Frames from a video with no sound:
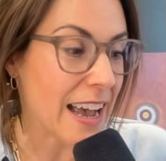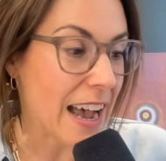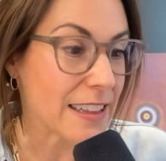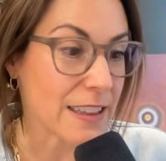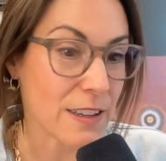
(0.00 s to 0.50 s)

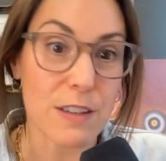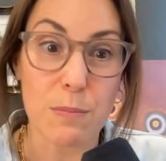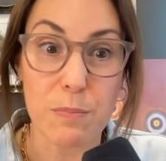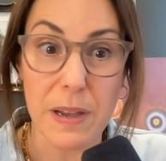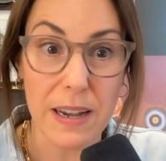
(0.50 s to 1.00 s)
I think there's
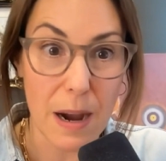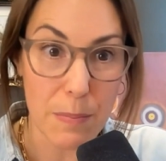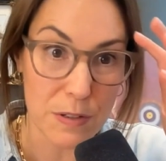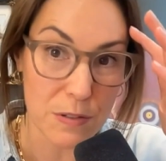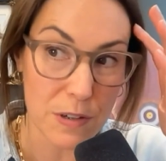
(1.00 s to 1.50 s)
a big
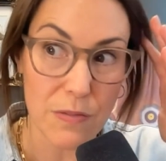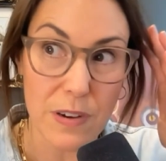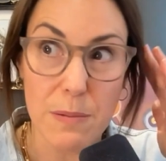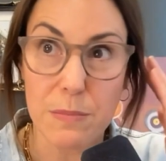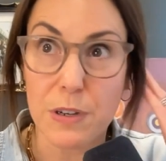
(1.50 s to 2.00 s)
opportunity for
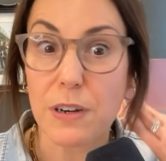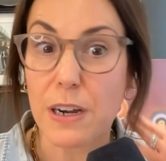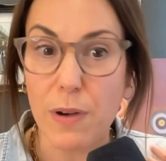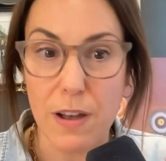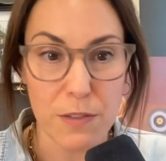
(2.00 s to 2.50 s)
him to
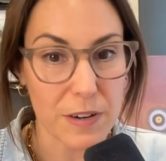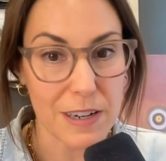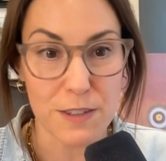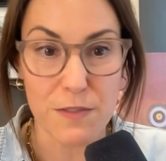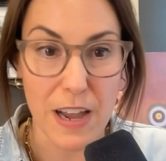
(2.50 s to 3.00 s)
create wealth for
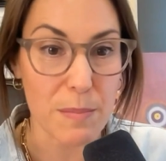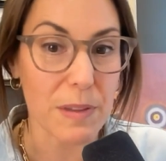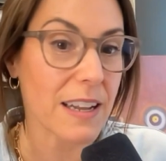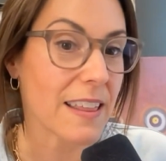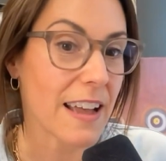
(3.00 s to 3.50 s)
his
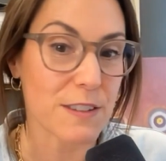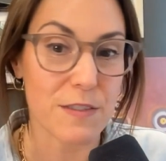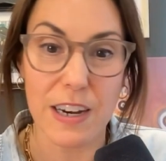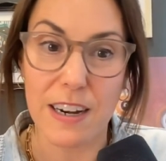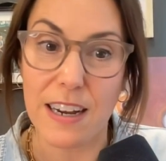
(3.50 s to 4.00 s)
family. That's
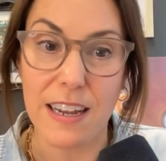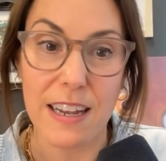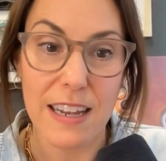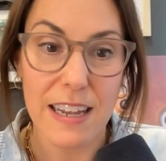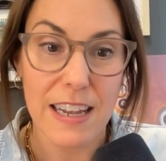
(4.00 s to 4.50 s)
very
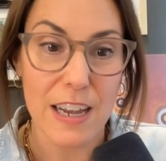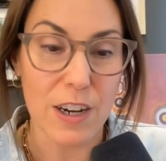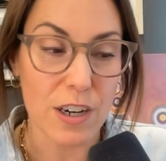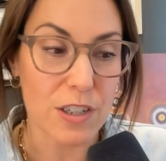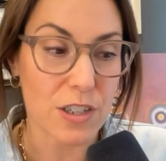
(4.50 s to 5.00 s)

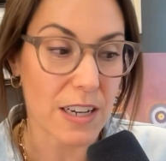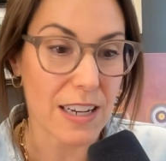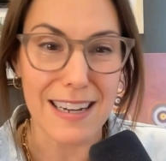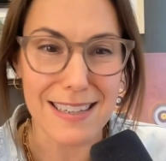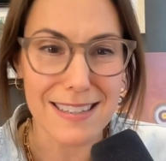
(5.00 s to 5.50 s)
encouraging
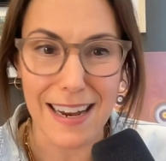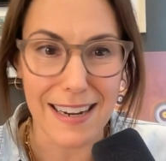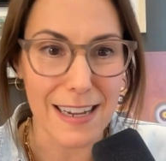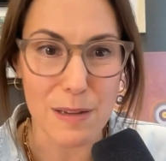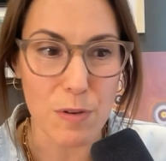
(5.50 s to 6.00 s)
and
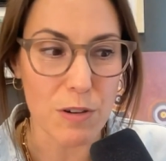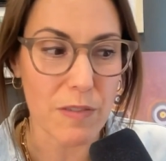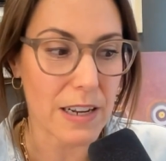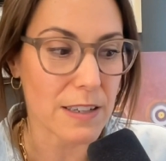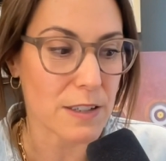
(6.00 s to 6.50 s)
exciting and
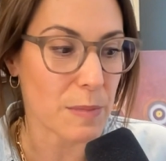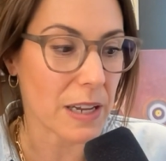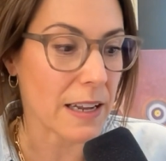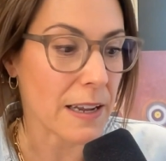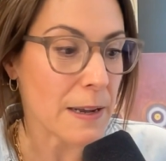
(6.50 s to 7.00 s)
motivating to
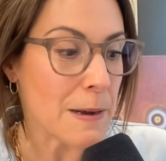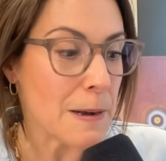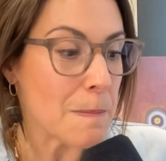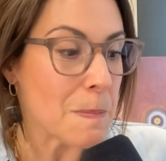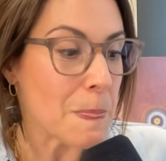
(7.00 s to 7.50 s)
me.
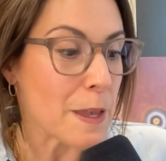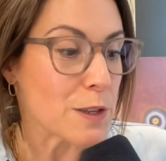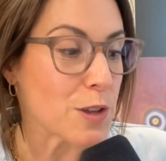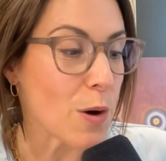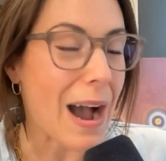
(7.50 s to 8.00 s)

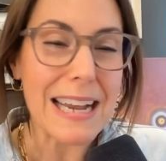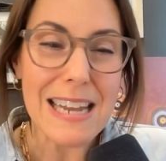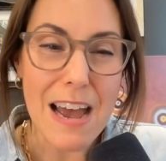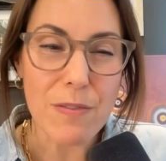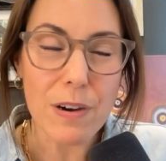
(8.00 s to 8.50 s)
So I
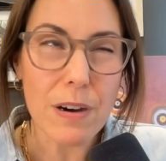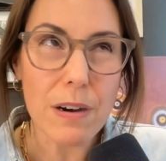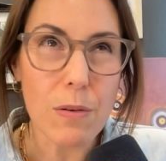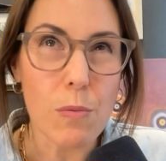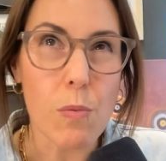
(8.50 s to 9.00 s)

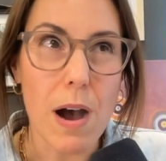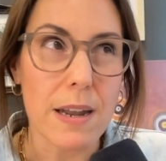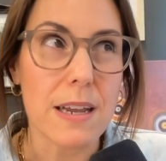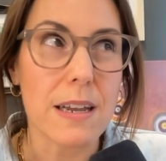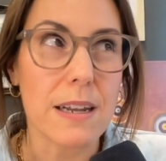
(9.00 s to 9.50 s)
never
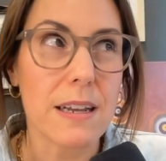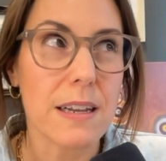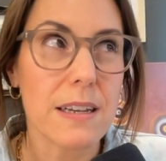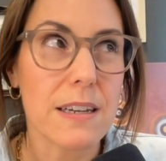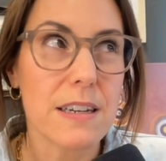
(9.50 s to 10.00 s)
wanted
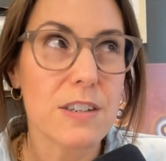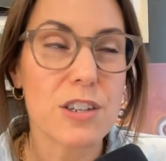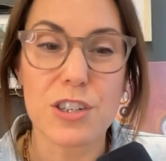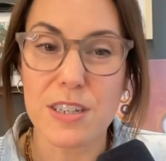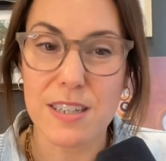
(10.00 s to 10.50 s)

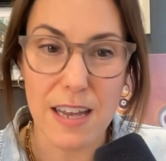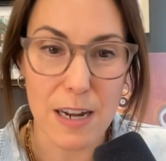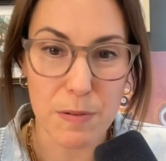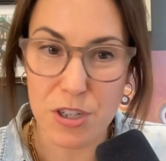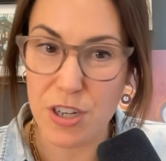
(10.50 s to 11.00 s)
to just set
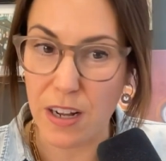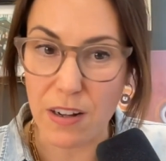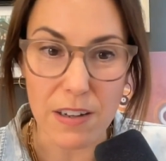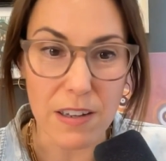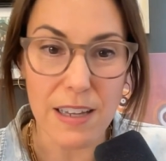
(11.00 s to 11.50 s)
up a shingle